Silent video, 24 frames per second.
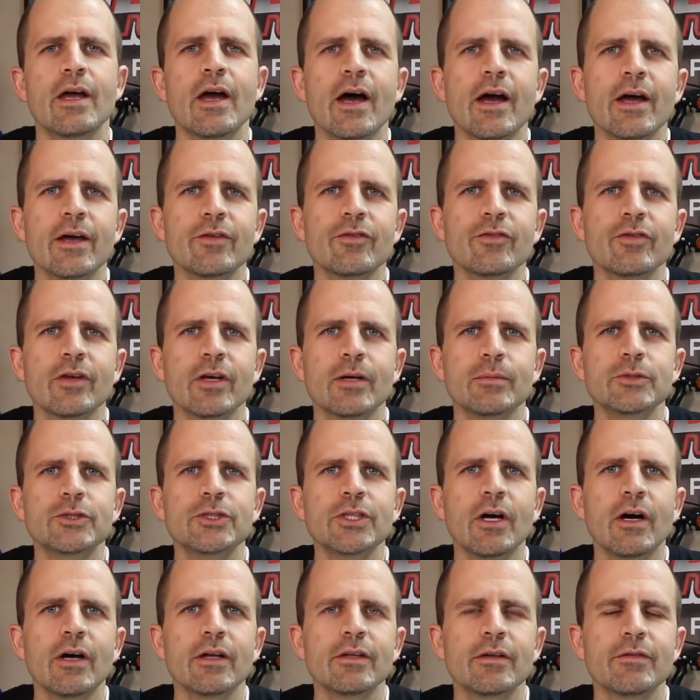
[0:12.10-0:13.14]
guys, I'm
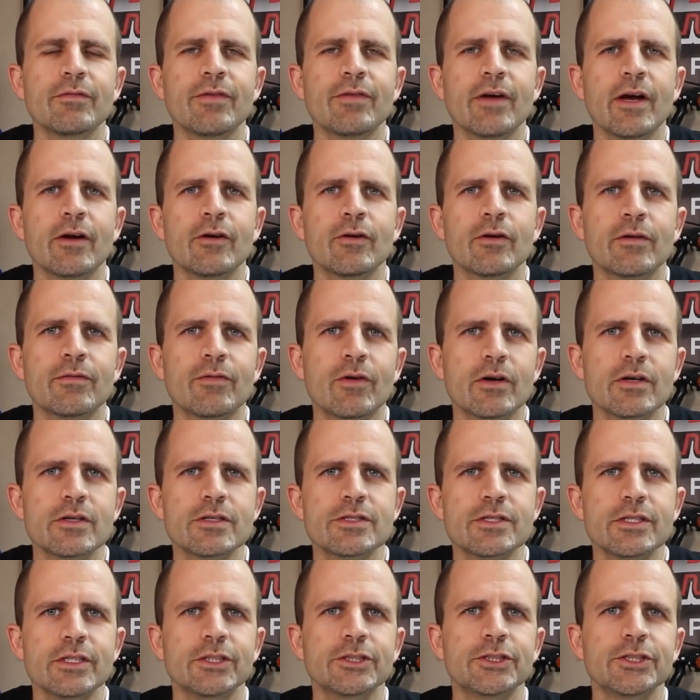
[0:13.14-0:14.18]
John, the founder of
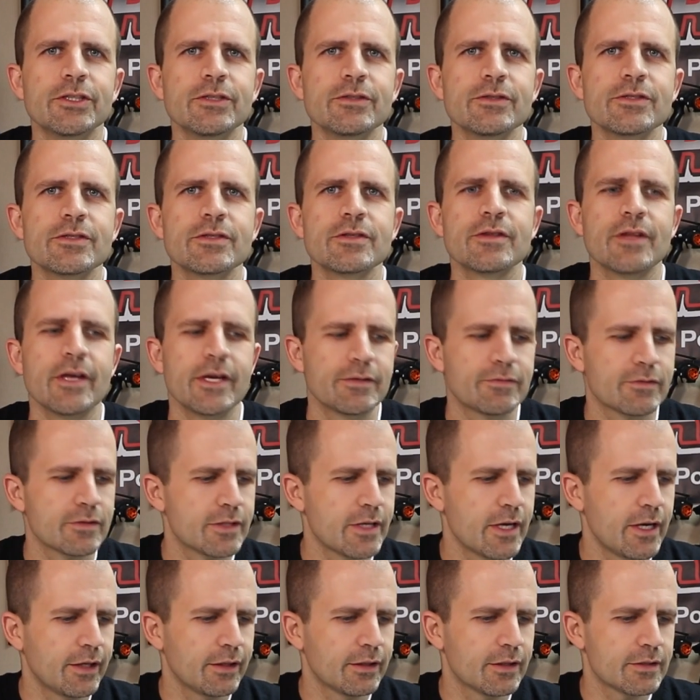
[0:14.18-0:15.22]
RCJuice. Thanks for
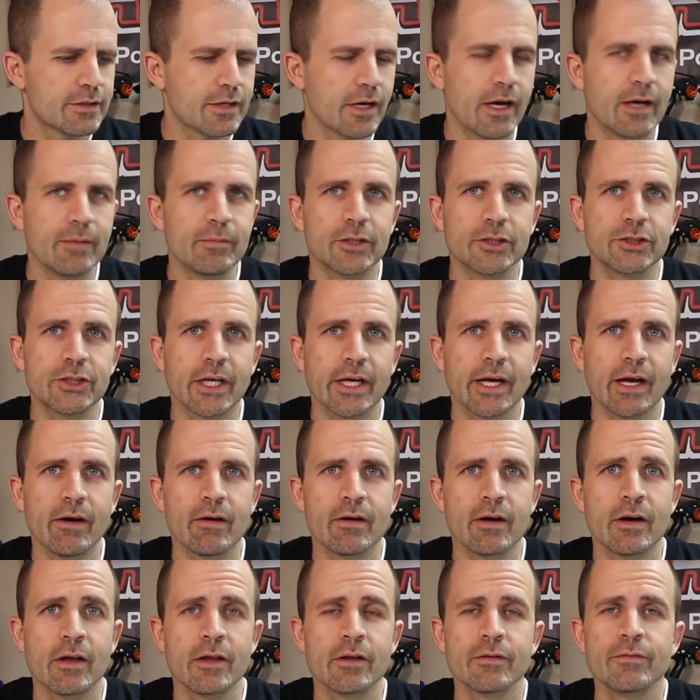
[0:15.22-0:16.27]
taking the time to check
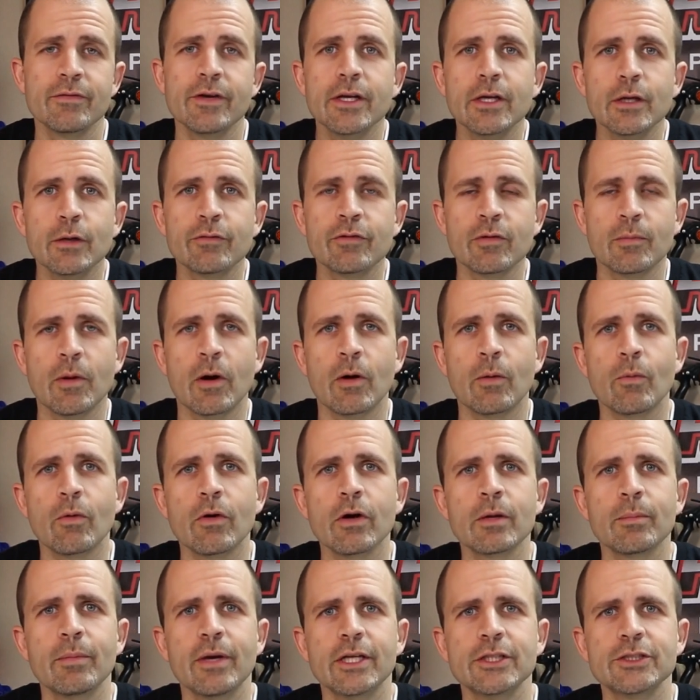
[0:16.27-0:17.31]
out another video from our
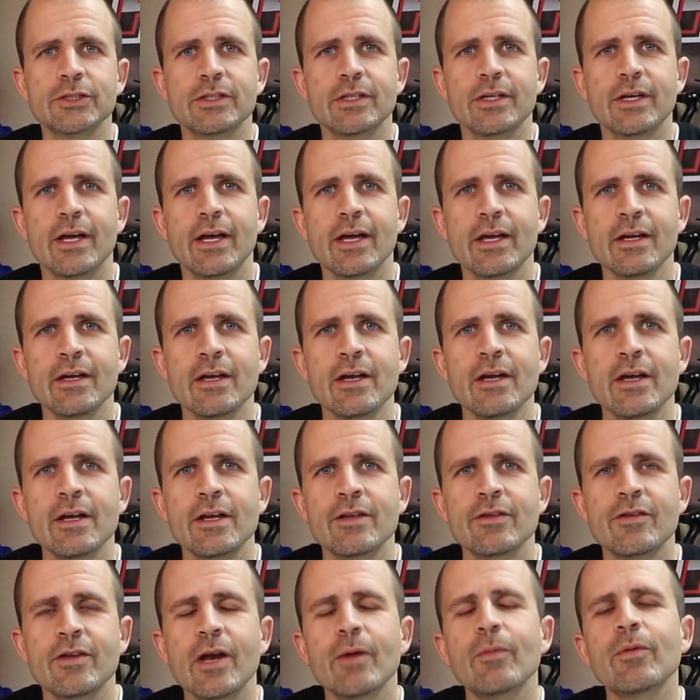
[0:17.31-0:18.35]
workbench today.
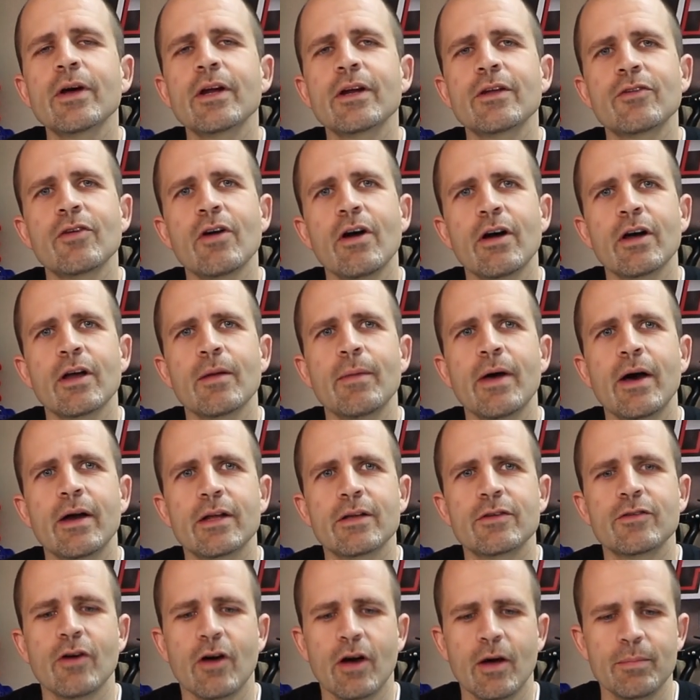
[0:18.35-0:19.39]
Today we're going to talk about
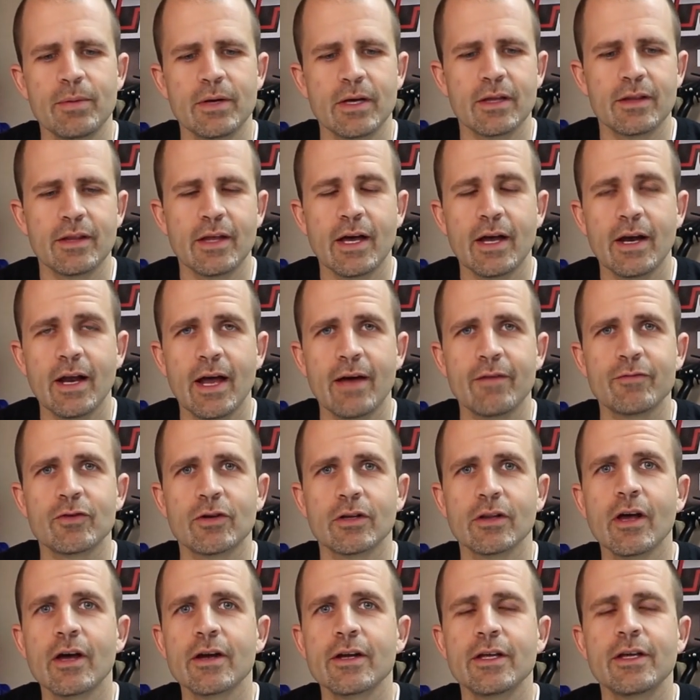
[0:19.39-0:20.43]
a topic that
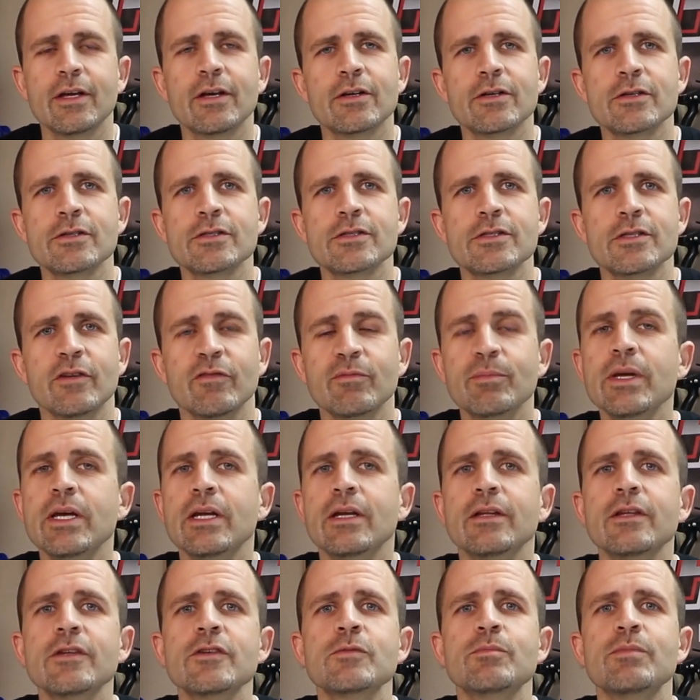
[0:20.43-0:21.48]
after a lot of years of
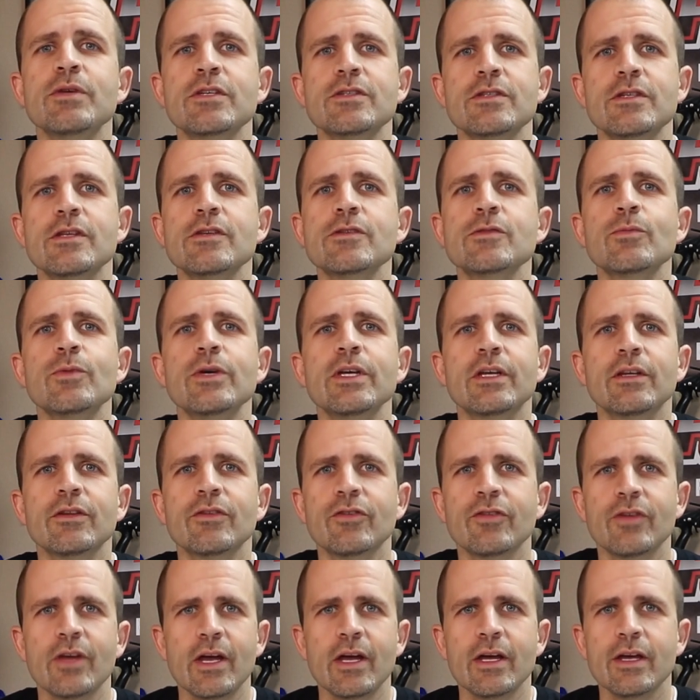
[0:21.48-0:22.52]
being in this business, we can
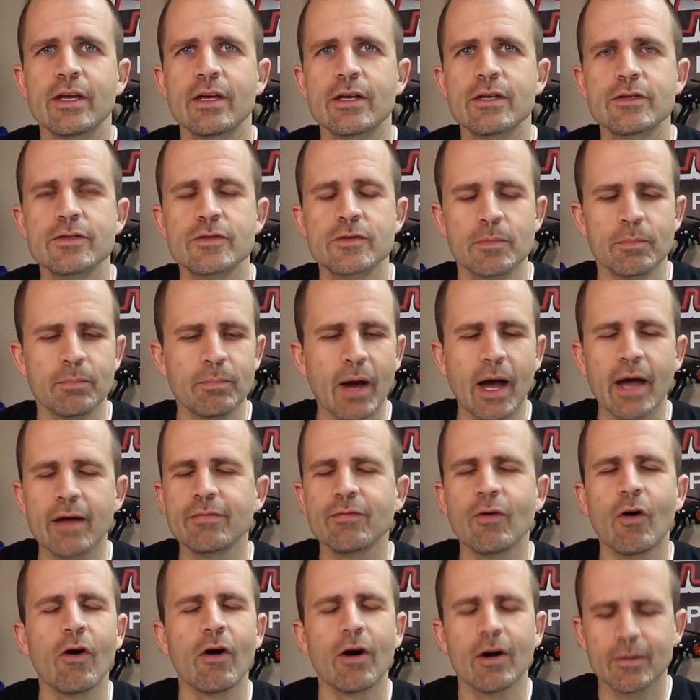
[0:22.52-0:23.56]
say is by
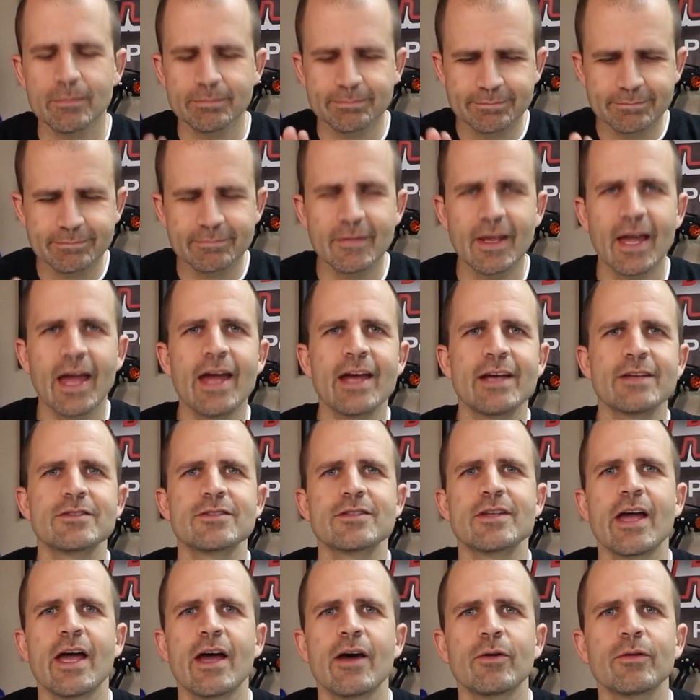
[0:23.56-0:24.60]
far,
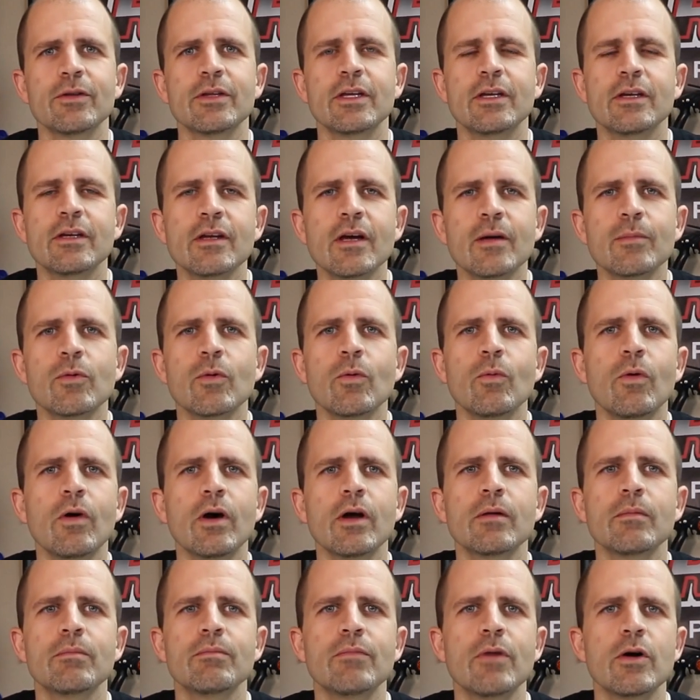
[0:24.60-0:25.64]
hands down, the number
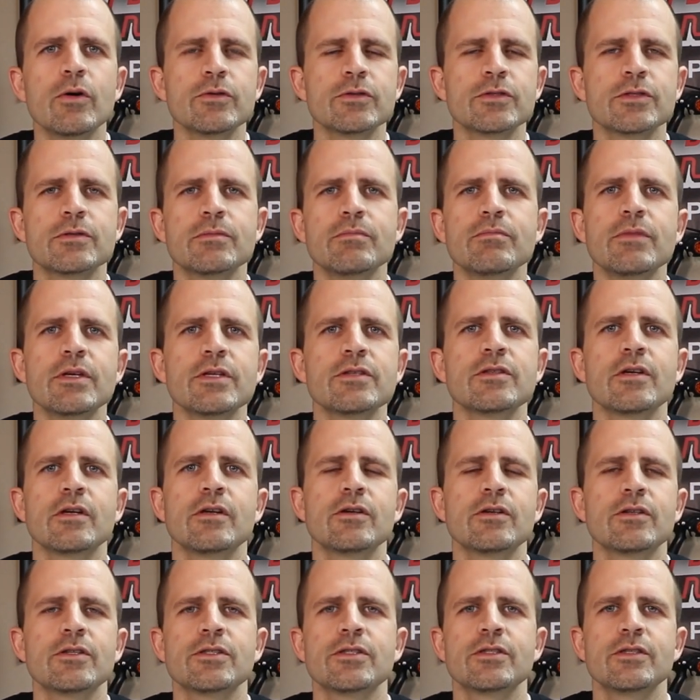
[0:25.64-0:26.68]
one most
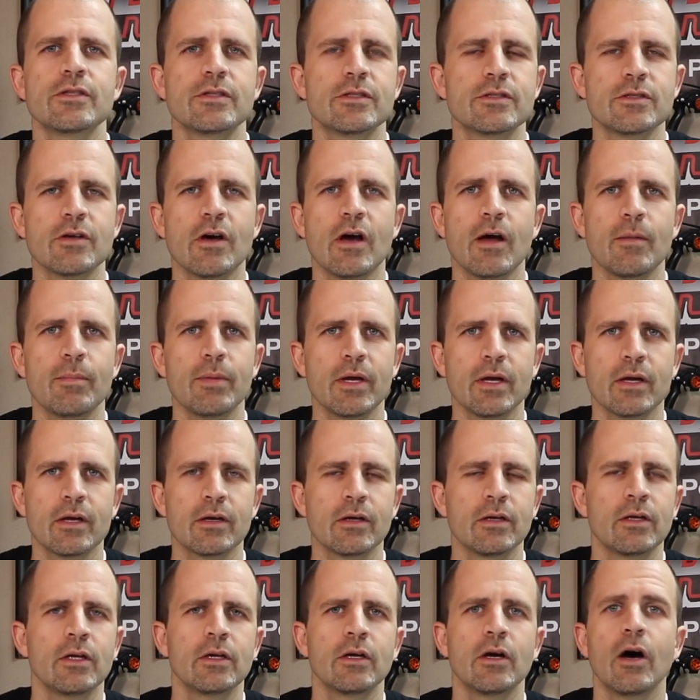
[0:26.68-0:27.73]
misunderstood
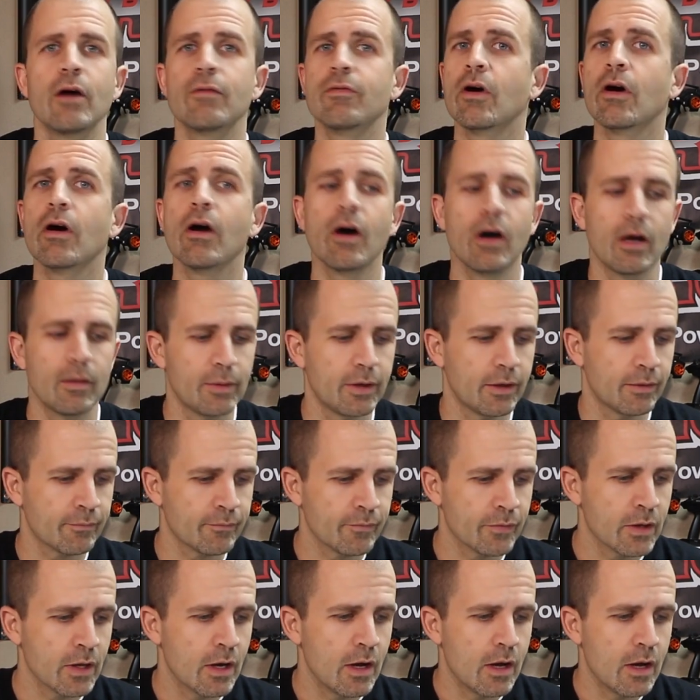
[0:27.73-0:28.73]
topic of our hobby.